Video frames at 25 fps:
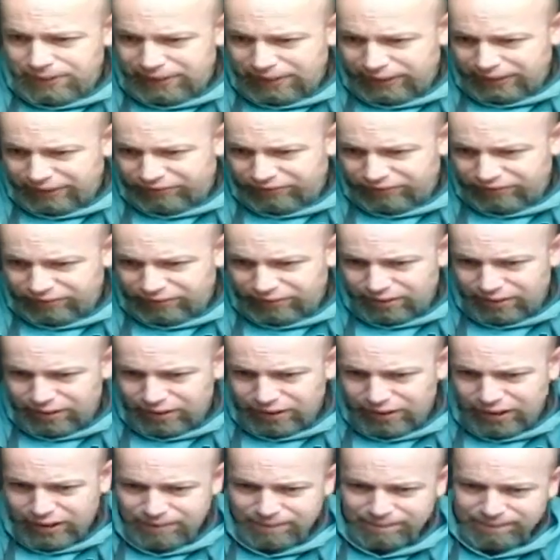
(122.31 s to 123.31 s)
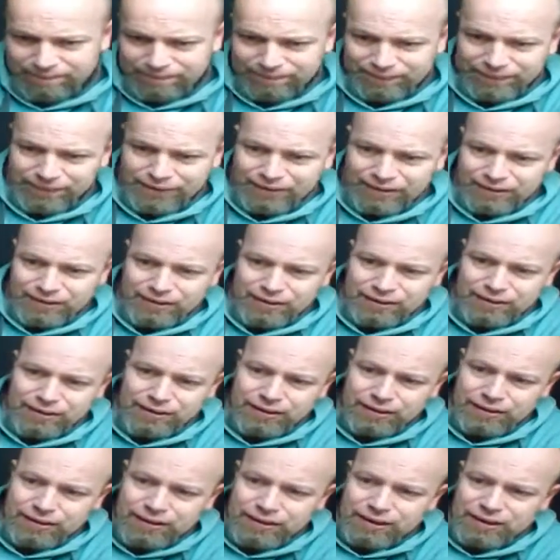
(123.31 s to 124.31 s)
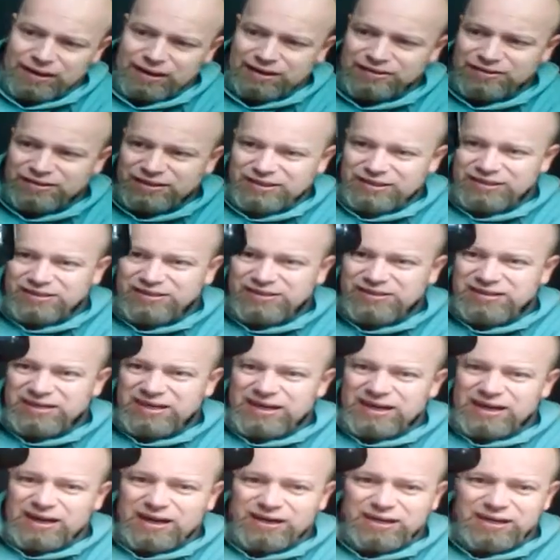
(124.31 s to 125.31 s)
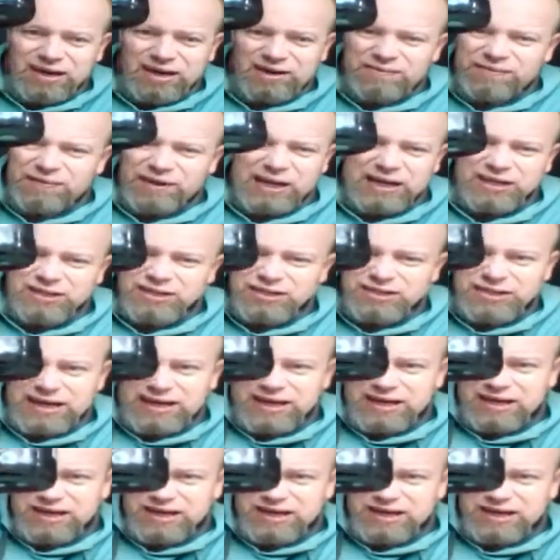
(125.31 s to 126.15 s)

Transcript: beers. As you can see, I don't know if you can see